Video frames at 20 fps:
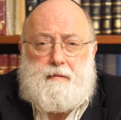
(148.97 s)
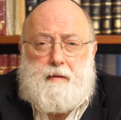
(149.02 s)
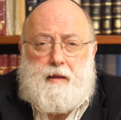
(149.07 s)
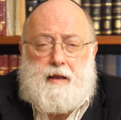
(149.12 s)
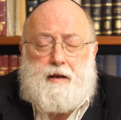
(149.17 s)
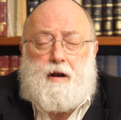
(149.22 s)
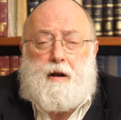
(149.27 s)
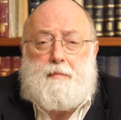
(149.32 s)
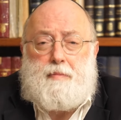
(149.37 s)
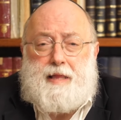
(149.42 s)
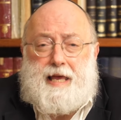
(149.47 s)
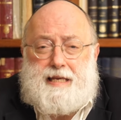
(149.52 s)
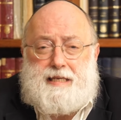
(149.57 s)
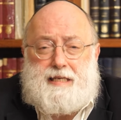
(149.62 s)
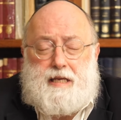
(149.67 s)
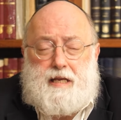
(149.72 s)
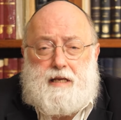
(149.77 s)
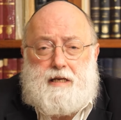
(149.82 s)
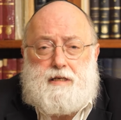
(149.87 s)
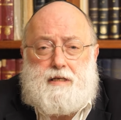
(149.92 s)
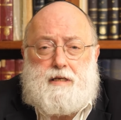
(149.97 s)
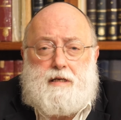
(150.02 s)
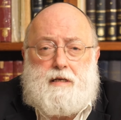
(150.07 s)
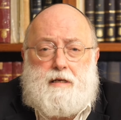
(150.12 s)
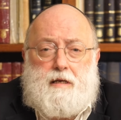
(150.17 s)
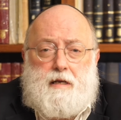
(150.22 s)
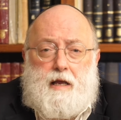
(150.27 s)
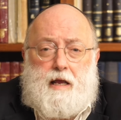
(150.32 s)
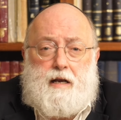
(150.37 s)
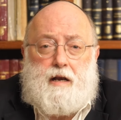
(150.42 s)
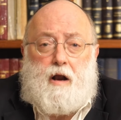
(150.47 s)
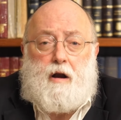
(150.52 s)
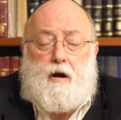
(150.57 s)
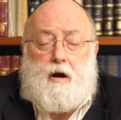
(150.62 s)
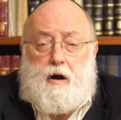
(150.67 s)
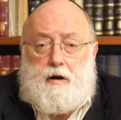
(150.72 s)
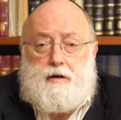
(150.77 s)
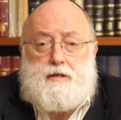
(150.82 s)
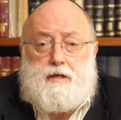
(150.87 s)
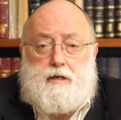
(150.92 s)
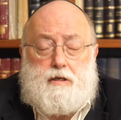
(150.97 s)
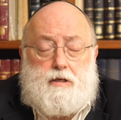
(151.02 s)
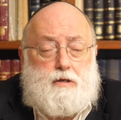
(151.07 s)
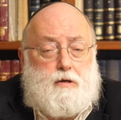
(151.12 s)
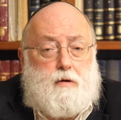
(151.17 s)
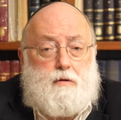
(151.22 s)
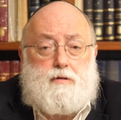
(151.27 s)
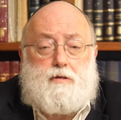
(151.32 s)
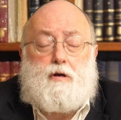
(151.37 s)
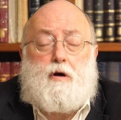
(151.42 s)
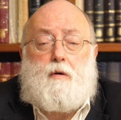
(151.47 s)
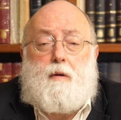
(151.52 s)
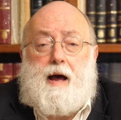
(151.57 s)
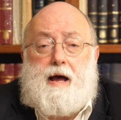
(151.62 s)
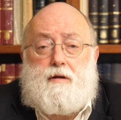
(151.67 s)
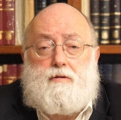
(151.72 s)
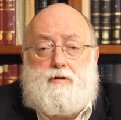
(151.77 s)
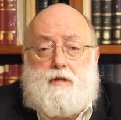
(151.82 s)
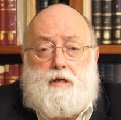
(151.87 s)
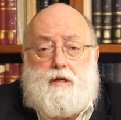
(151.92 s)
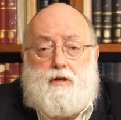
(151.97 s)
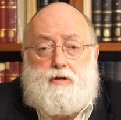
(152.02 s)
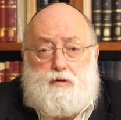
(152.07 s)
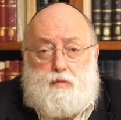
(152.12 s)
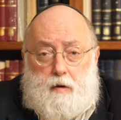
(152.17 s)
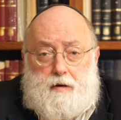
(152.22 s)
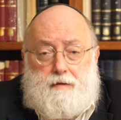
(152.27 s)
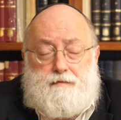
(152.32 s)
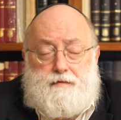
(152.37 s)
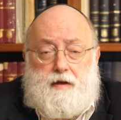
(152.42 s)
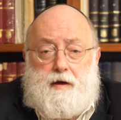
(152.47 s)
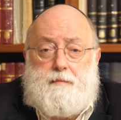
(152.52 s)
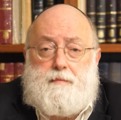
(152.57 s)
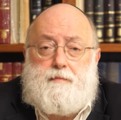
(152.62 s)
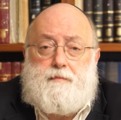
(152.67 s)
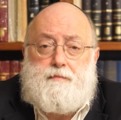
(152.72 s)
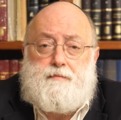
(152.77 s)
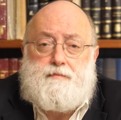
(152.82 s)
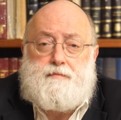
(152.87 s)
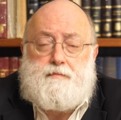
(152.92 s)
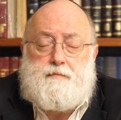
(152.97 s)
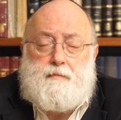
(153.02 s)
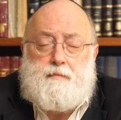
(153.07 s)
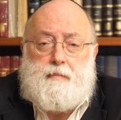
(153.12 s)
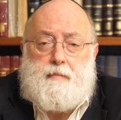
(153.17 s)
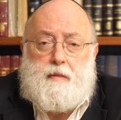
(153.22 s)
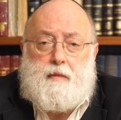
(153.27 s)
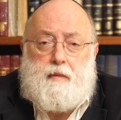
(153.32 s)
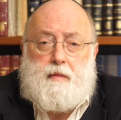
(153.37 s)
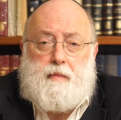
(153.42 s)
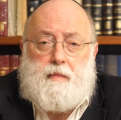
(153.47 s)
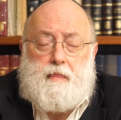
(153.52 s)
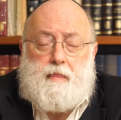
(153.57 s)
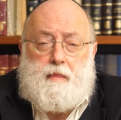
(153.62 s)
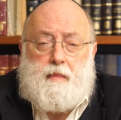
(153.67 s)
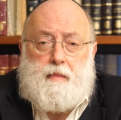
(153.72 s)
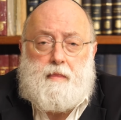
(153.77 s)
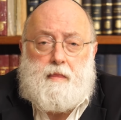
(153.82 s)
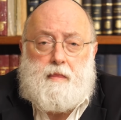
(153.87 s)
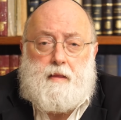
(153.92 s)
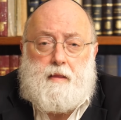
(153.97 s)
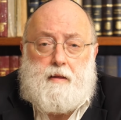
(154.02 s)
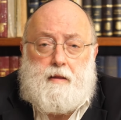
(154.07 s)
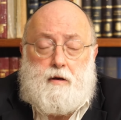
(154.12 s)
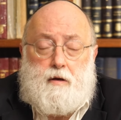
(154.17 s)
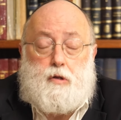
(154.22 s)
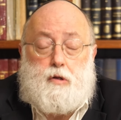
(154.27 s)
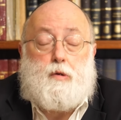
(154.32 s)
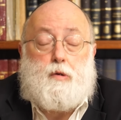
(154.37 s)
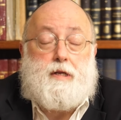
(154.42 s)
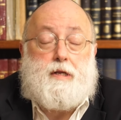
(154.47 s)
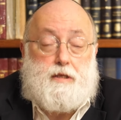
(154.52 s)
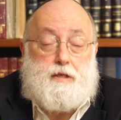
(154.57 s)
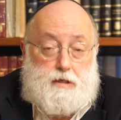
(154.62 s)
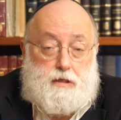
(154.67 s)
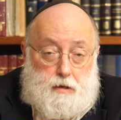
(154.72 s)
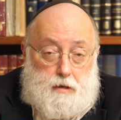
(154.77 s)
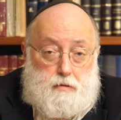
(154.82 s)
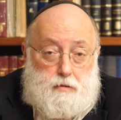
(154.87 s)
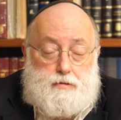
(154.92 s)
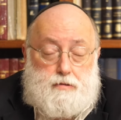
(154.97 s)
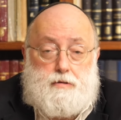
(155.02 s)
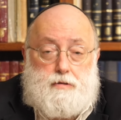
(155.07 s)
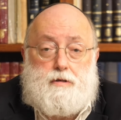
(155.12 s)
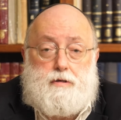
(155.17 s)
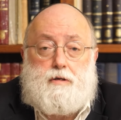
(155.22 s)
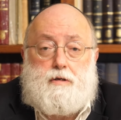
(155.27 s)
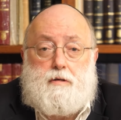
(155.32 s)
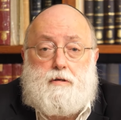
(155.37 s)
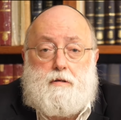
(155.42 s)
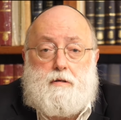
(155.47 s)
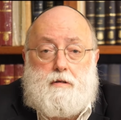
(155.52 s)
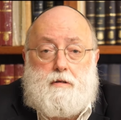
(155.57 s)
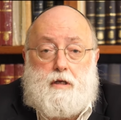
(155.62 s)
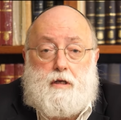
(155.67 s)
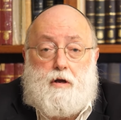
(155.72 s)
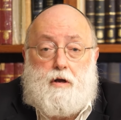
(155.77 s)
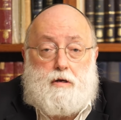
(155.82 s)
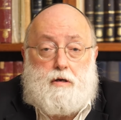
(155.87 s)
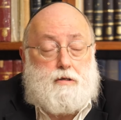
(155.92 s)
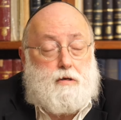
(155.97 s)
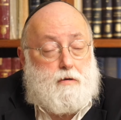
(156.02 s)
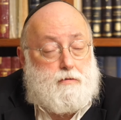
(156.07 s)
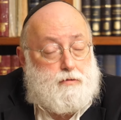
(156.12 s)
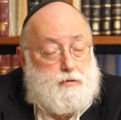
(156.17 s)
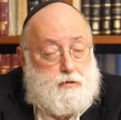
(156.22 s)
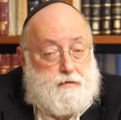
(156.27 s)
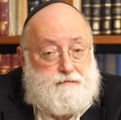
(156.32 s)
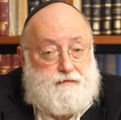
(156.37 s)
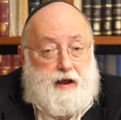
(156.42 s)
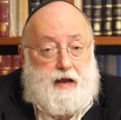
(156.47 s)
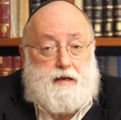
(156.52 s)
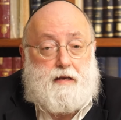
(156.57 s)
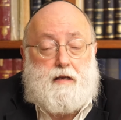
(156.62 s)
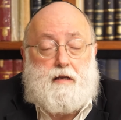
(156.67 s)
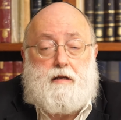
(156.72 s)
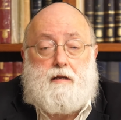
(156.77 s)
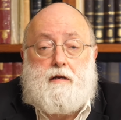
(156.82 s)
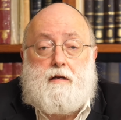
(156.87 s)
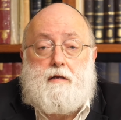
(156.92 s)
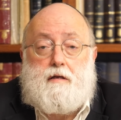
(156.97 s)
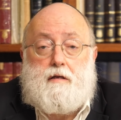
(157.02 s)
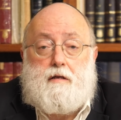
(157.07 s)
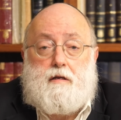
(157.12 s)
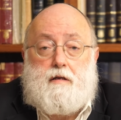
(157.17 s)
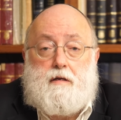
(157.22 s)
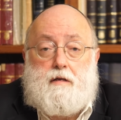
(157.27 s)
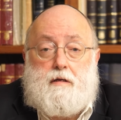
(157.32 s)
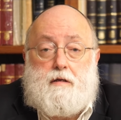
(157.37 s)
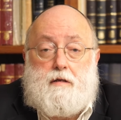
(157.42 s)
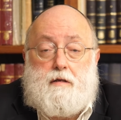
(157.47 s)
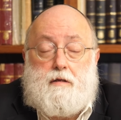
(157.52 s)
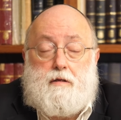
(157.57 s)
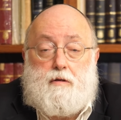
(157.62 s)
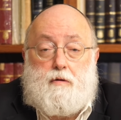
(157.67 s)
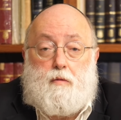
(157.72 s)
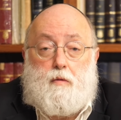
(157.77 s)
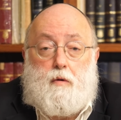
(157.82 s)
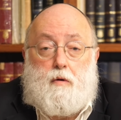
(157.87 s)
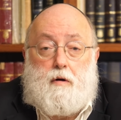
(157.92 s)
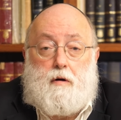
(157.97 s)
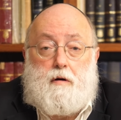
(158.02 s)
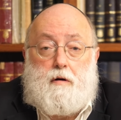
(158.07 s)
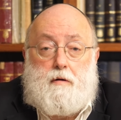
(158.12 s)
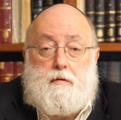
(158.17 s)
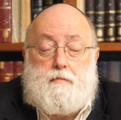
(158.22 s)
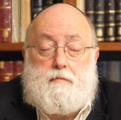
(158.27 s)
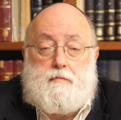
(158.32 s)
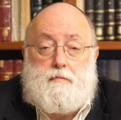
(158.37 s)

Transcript: and our blessings and our hearts and souls go out to each one of them, including the soldiers, the young soldiers fighting the war,